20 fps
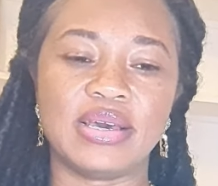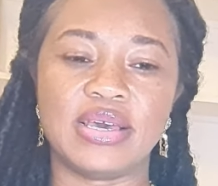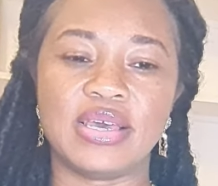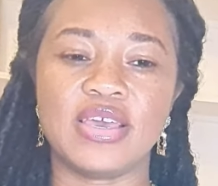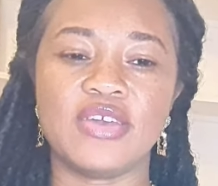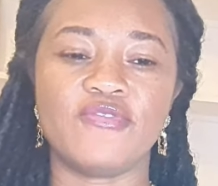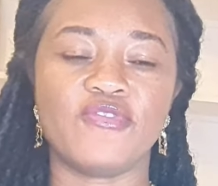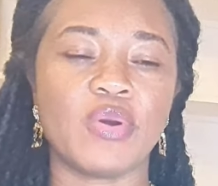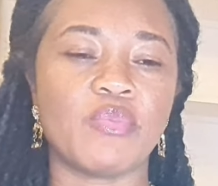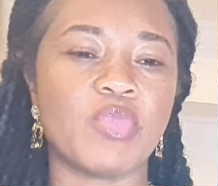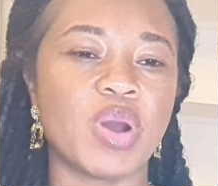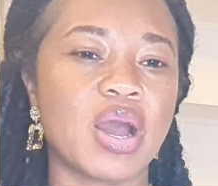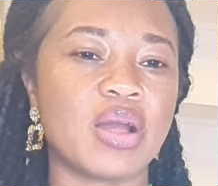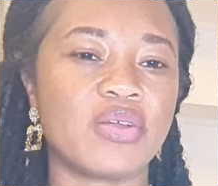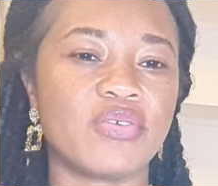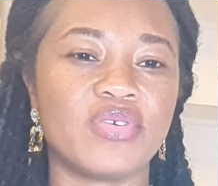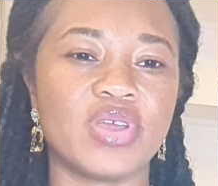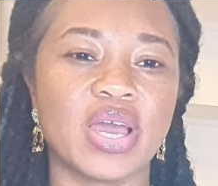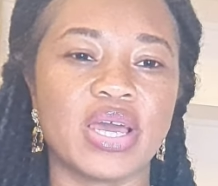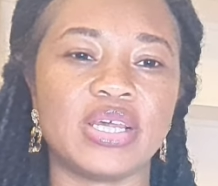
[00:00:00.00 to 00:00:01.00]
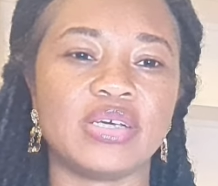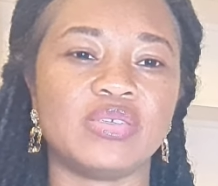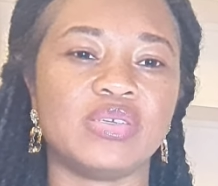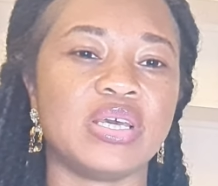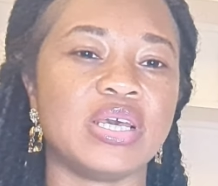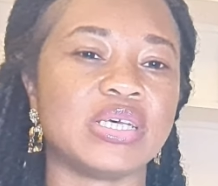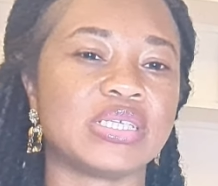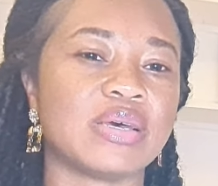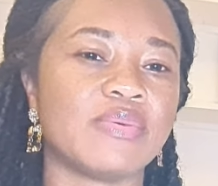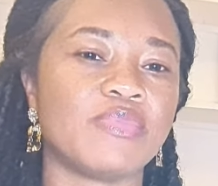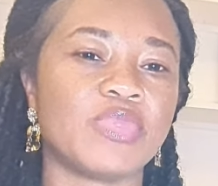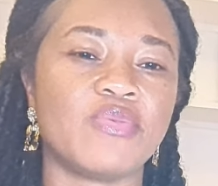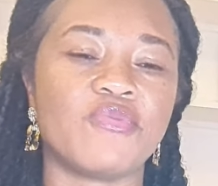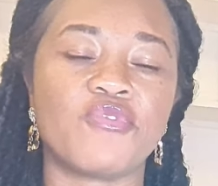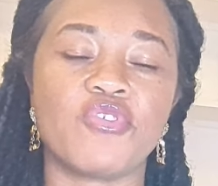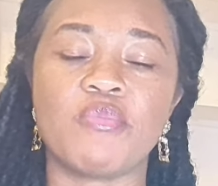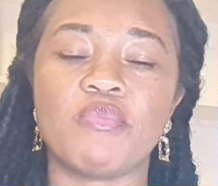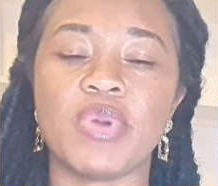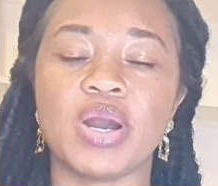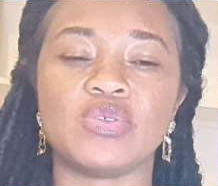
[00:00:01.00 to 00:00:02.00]
If I'm hungry, I need to get something
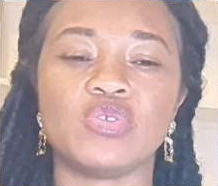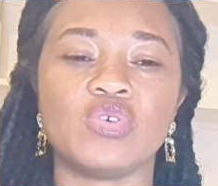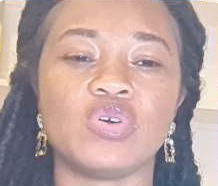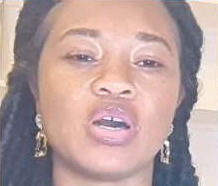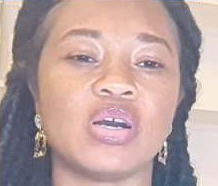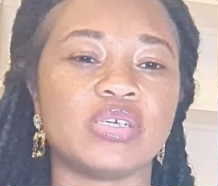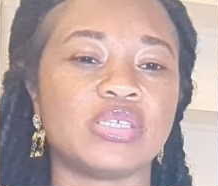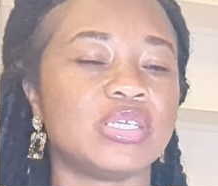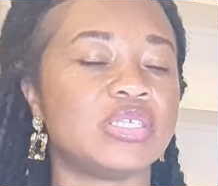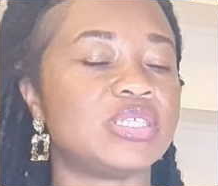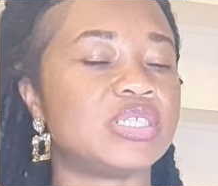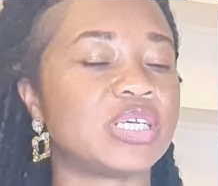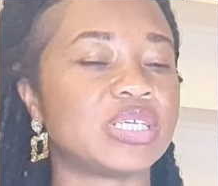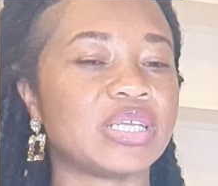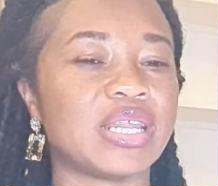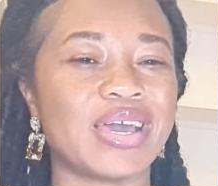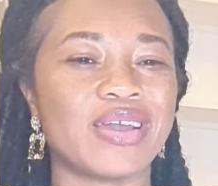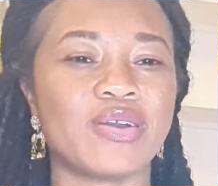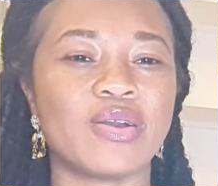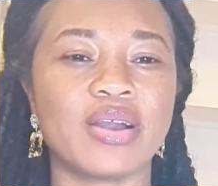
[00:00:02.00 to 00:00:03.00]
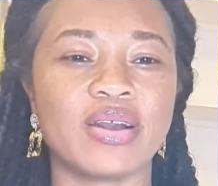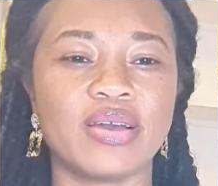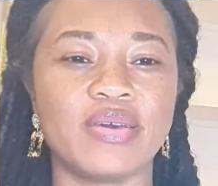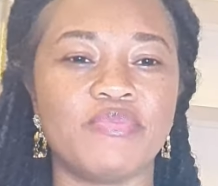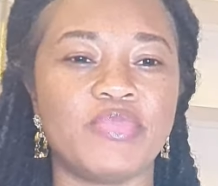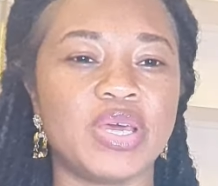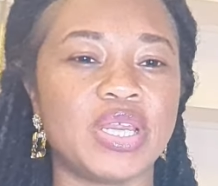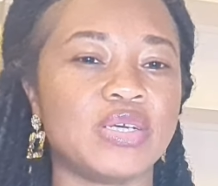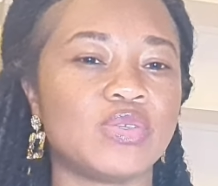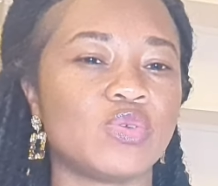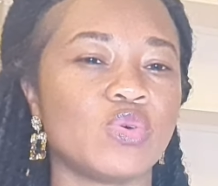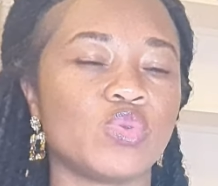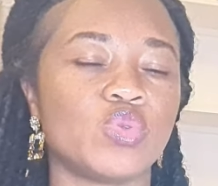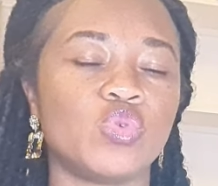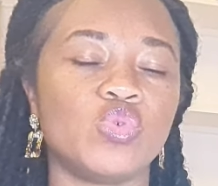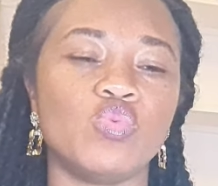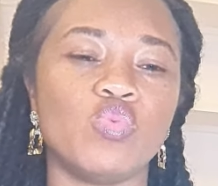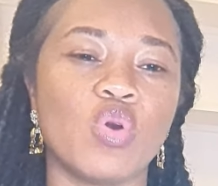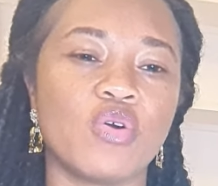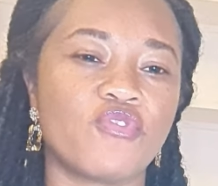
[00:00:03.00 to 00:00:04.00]
from McDonald's, it's just like a minute or
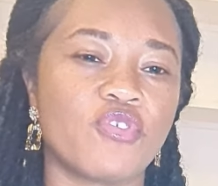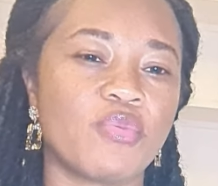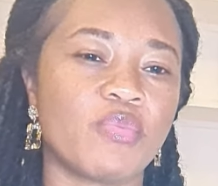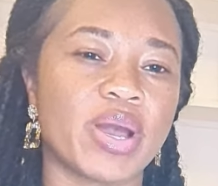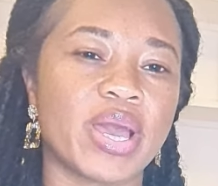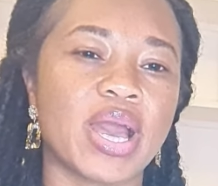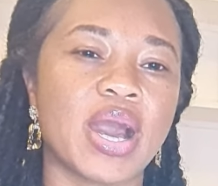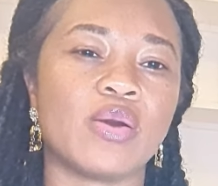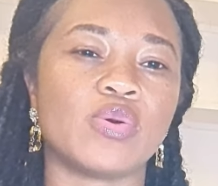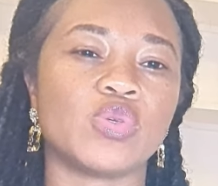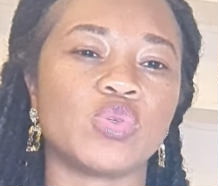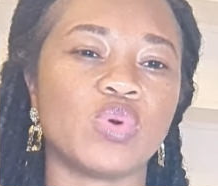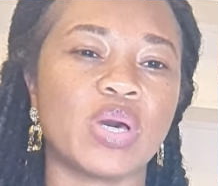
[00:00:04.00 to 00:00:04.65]
two walk from my house.